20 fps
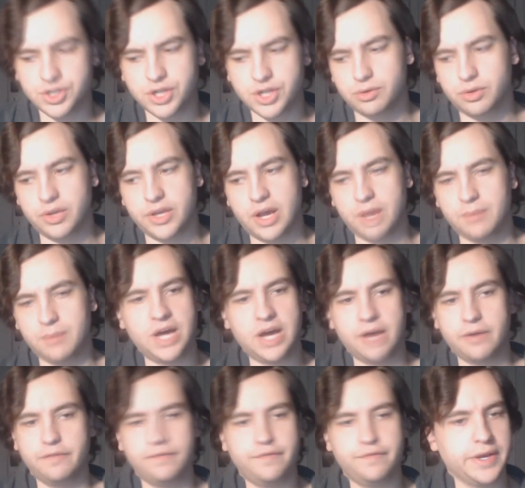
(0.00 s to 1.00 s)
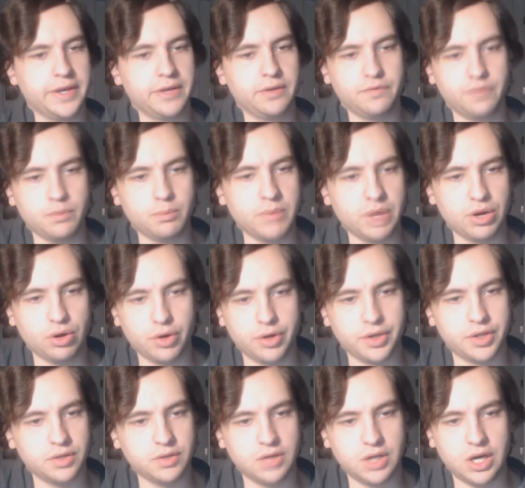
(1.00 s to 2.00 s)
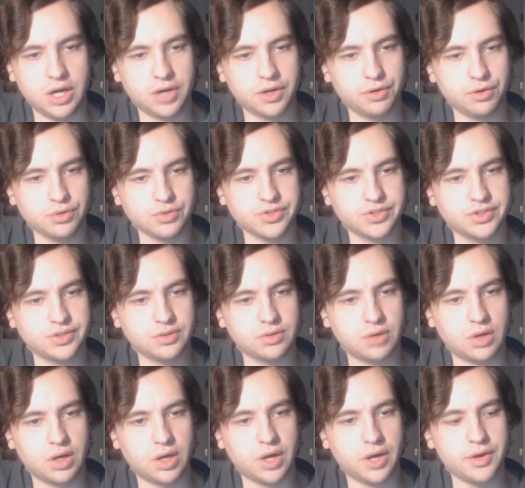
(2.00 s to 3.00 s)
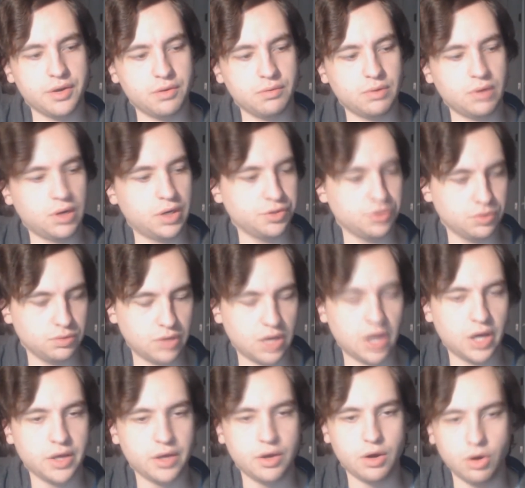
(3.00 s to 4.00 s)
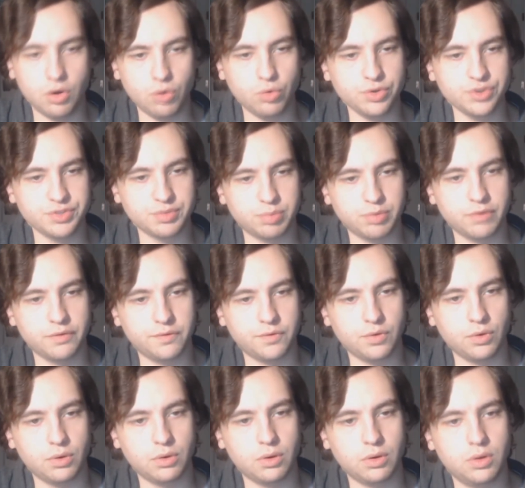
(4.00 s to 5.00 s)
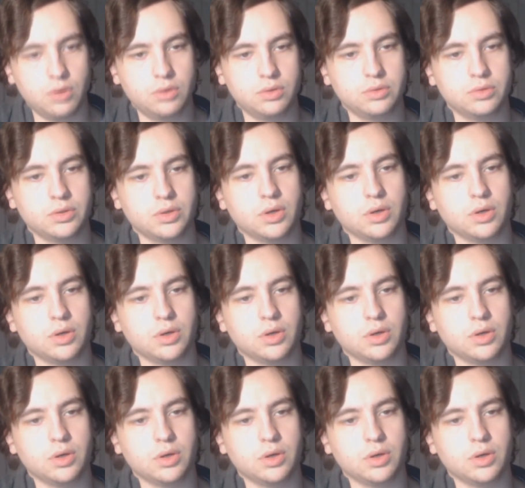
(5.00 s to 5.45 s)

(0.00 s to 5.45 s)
Generally, I'm not a fan of American lagers. I always prefer